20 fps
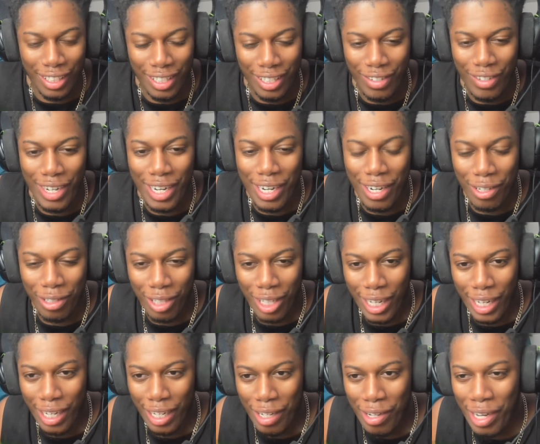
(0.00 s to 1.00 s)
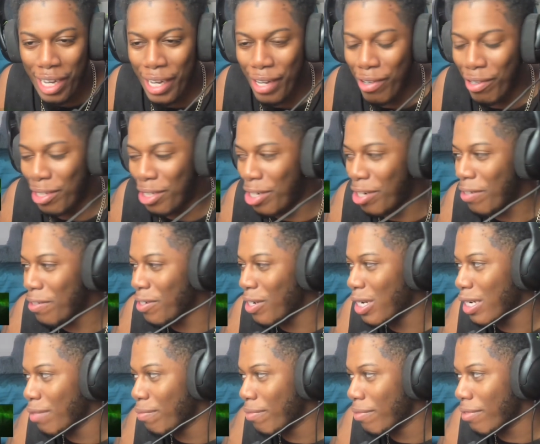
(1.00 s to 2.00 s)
What he gonna say? You killed children?